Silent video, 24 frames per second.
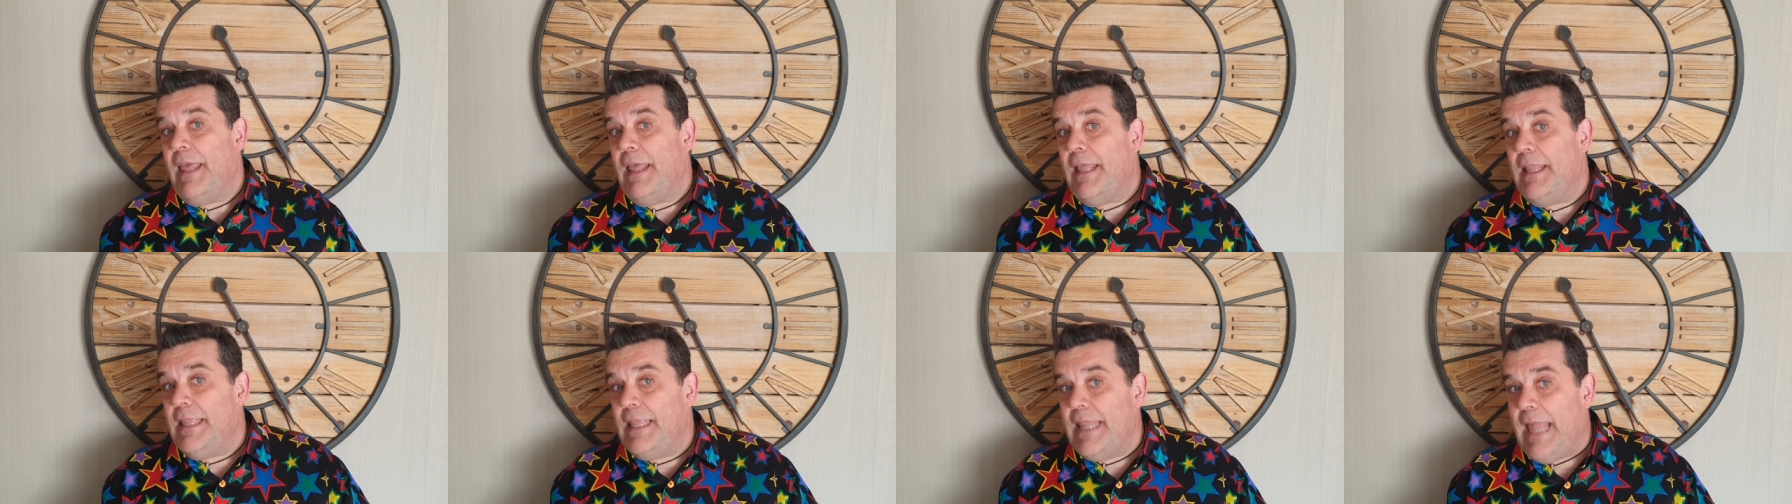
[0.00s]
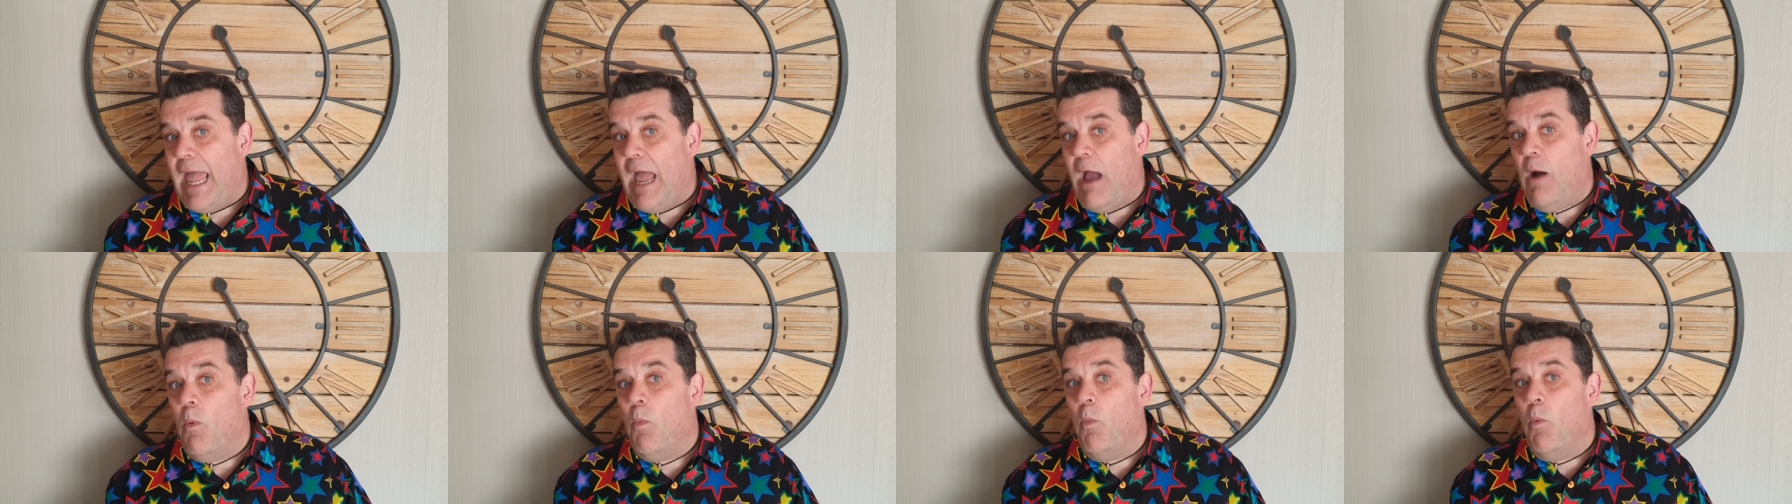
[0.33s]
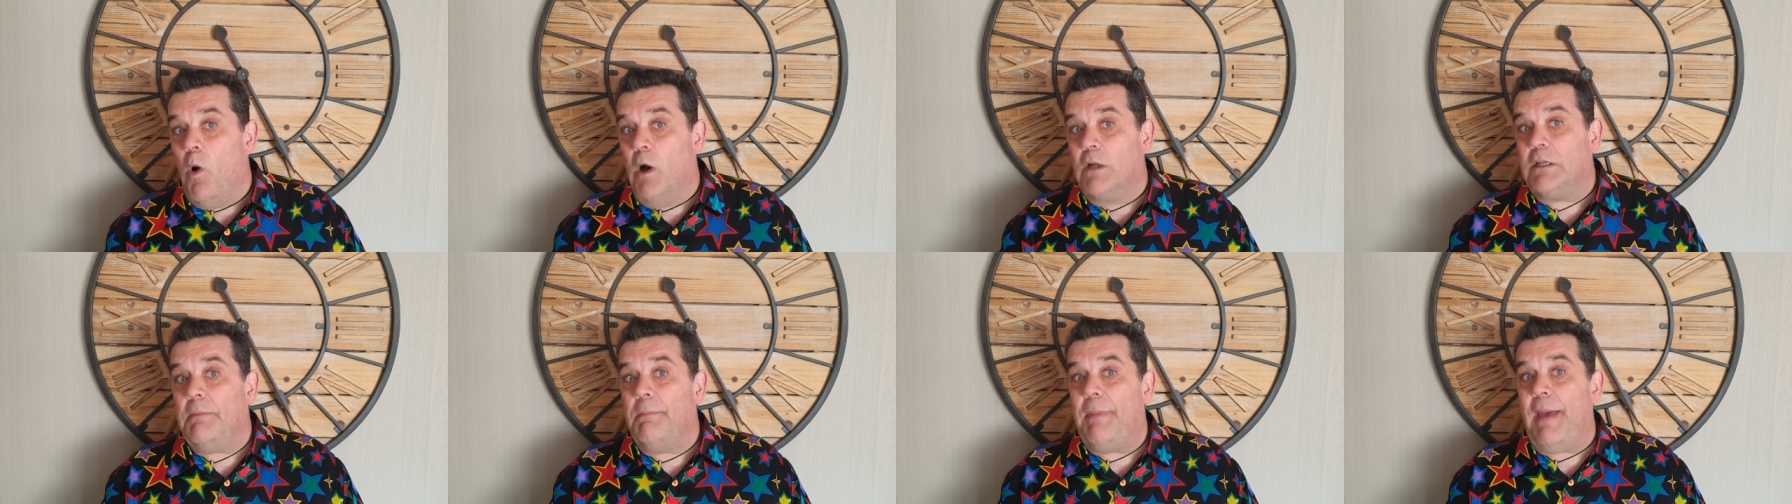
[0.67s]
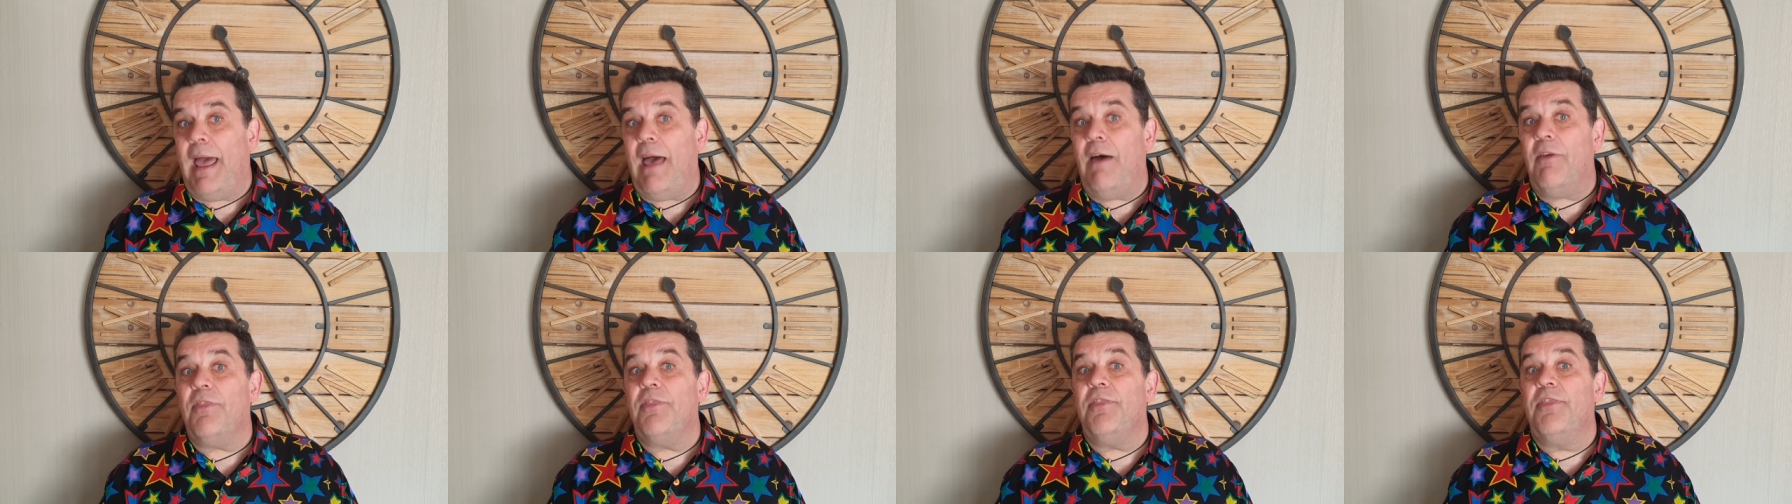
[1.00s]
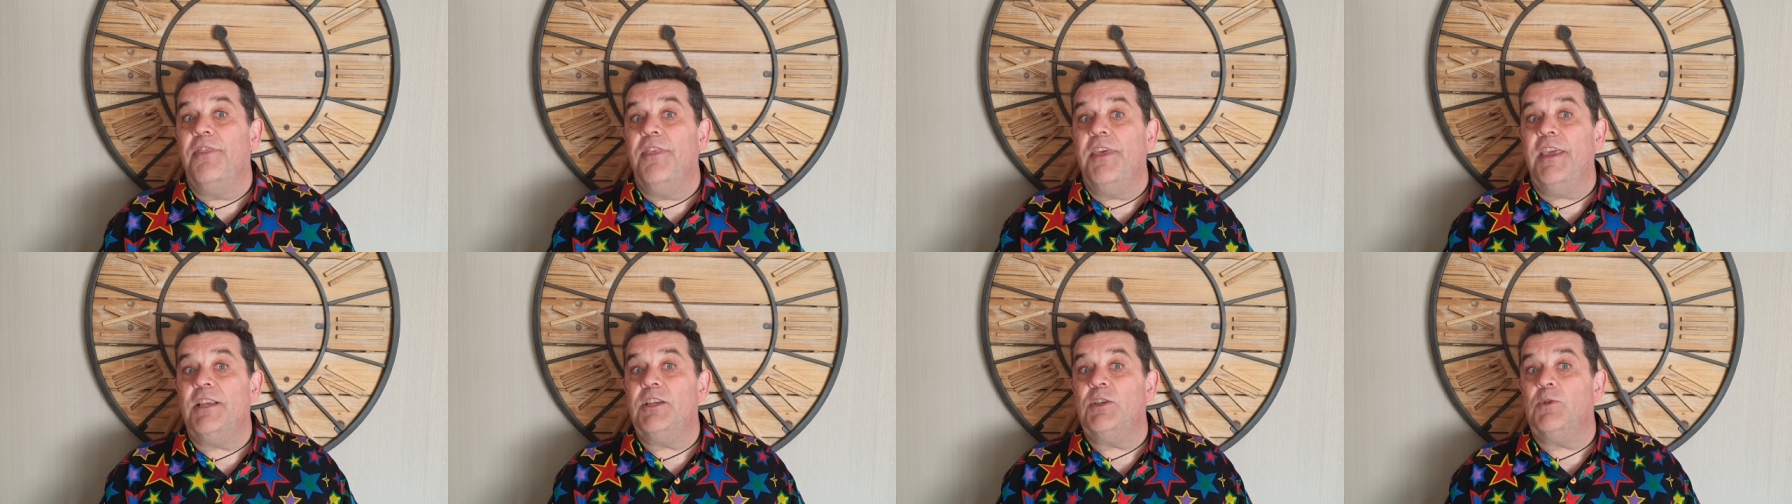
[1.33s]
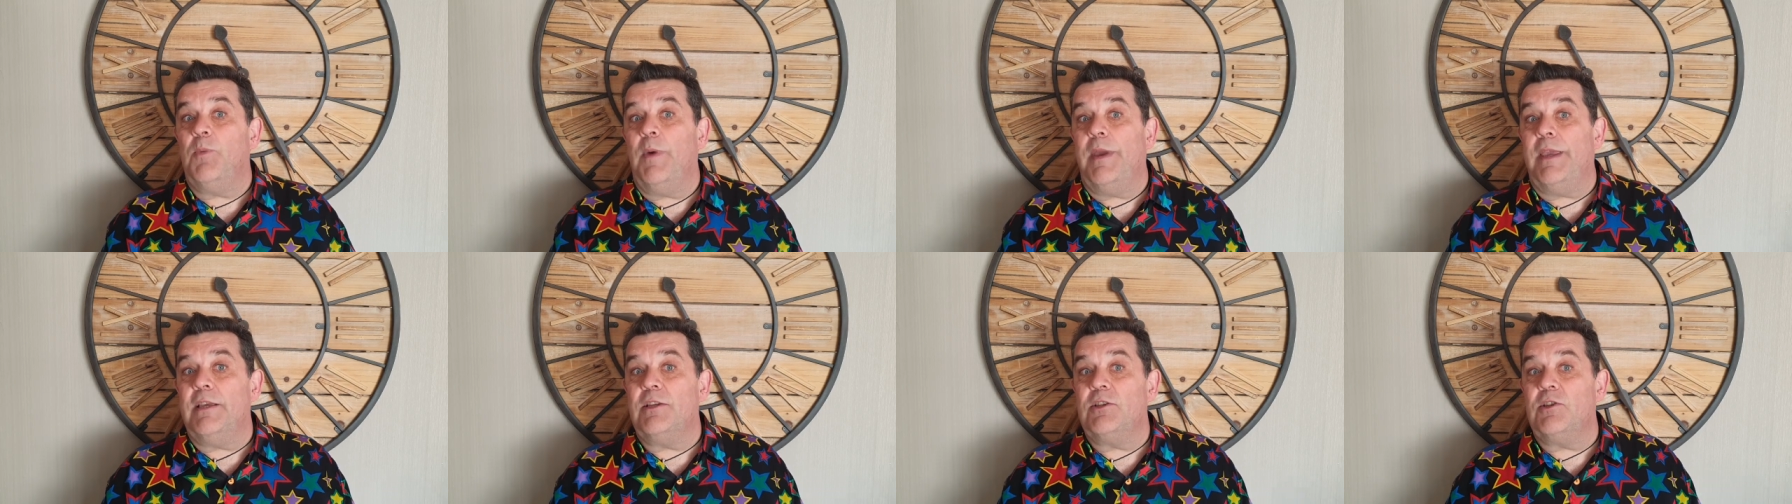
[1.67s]
Now, what about this
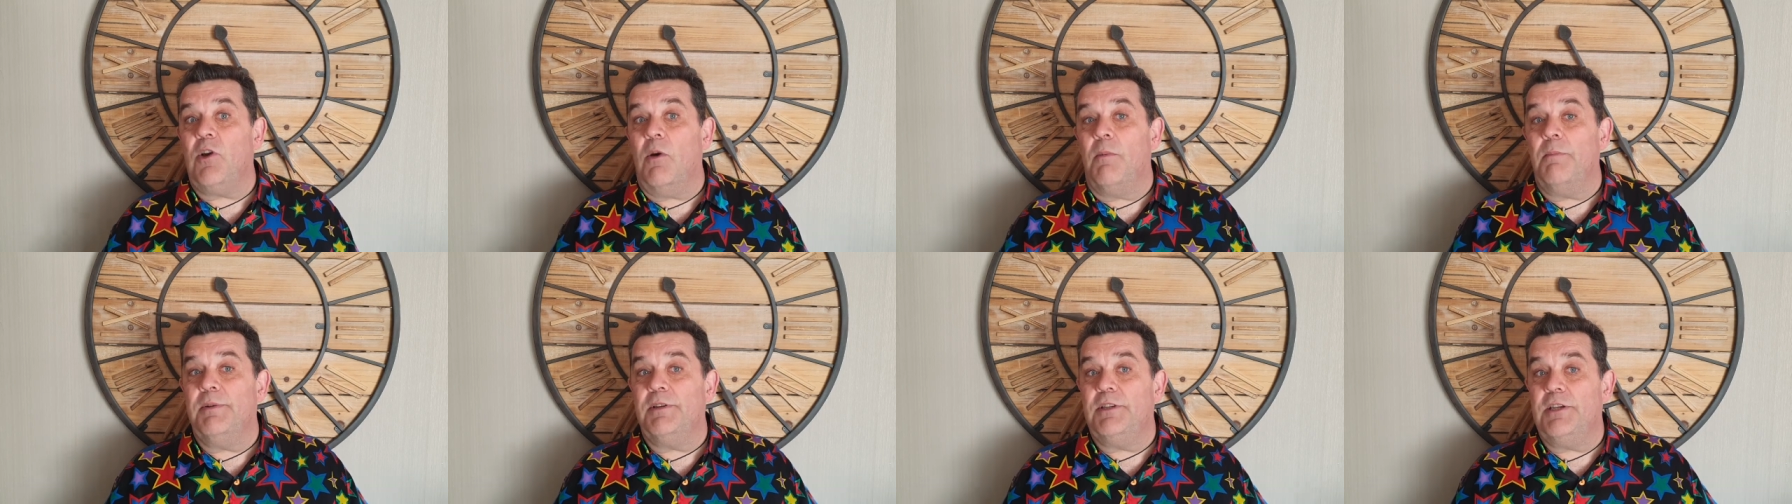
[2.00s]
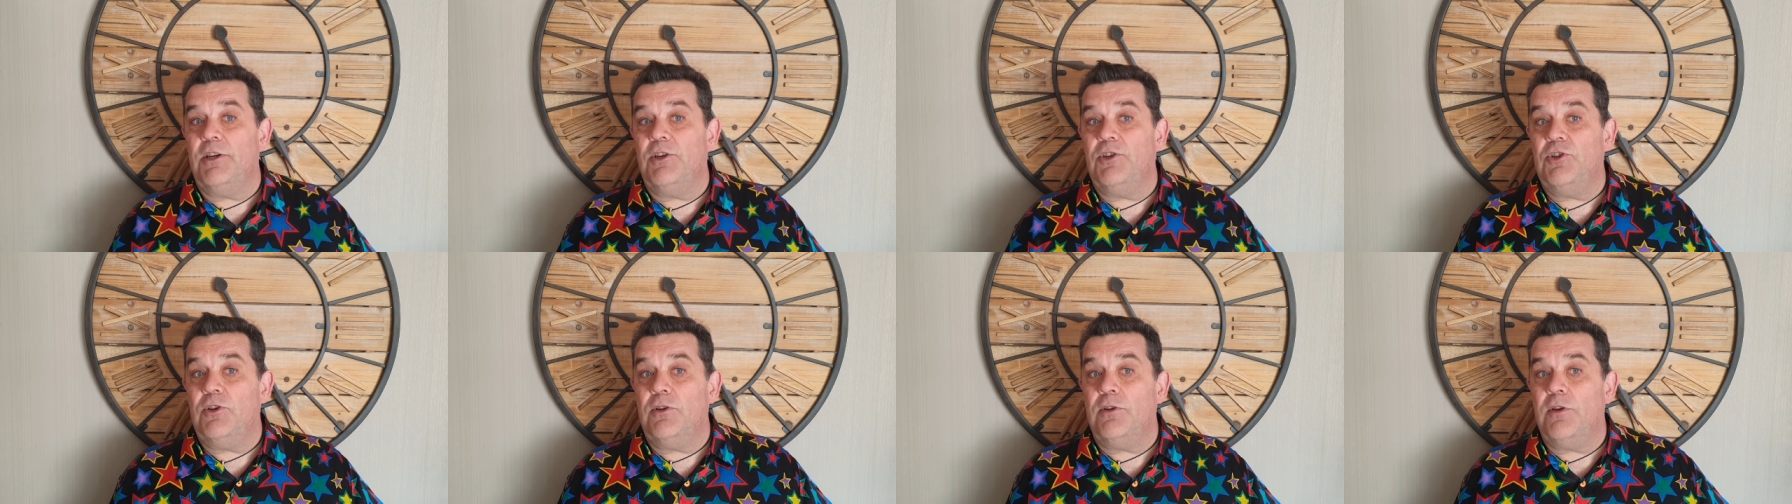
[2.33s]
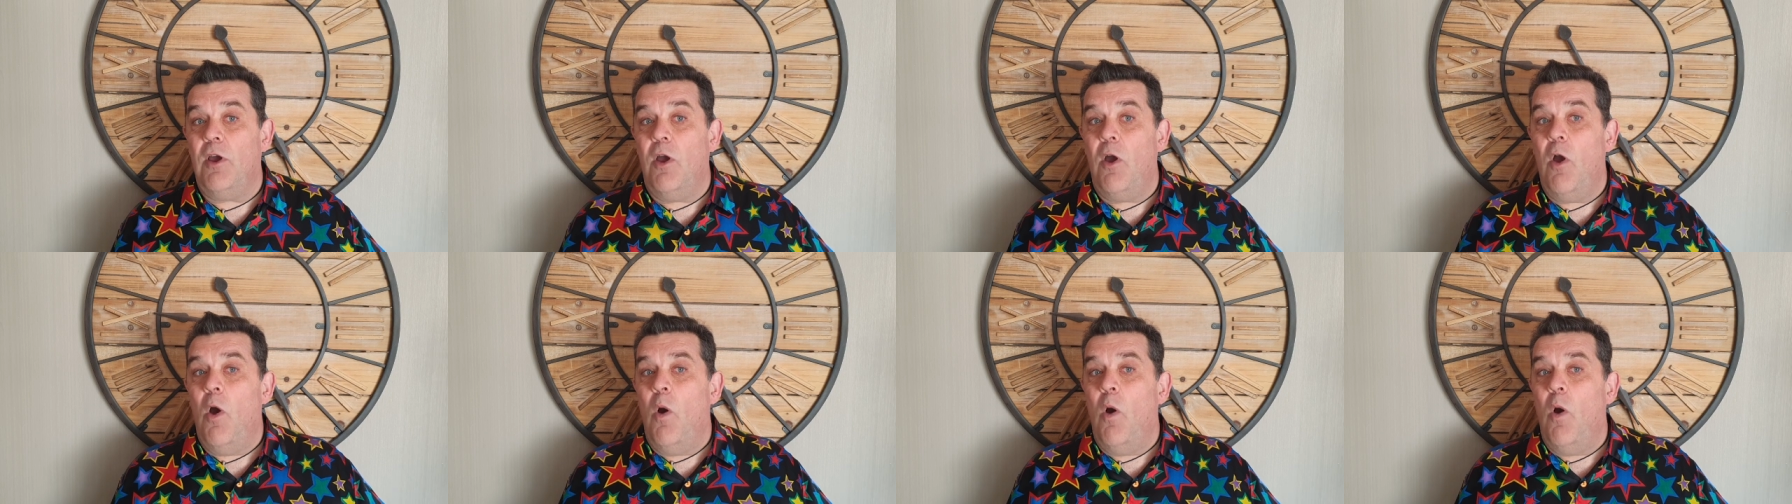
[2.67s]
week's competition?